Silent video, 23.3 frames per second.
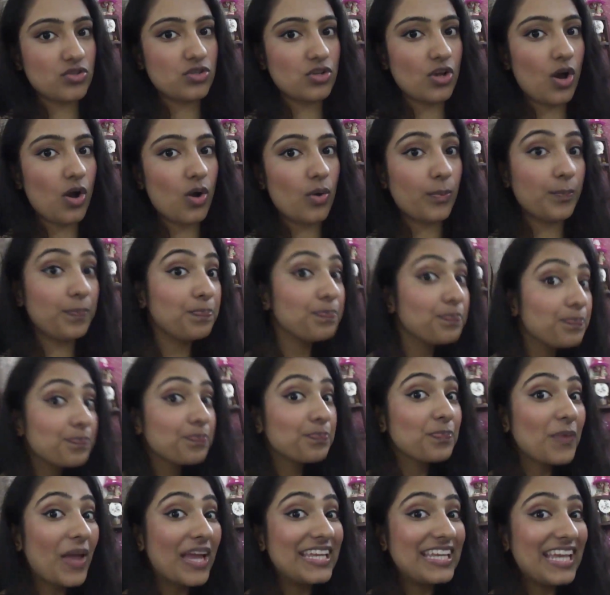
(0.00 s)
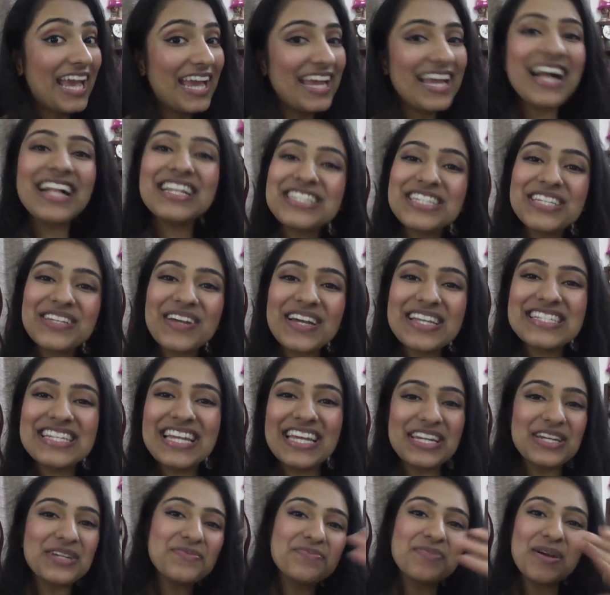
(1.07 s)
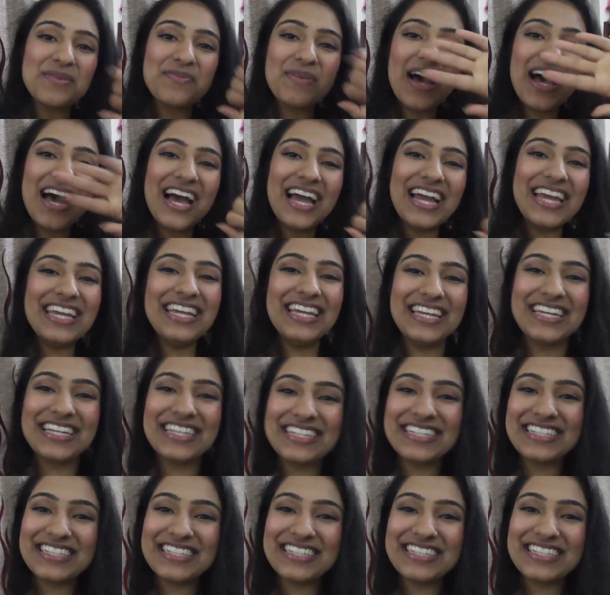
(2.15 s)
So yay, I'll see you guys later. Bye bye.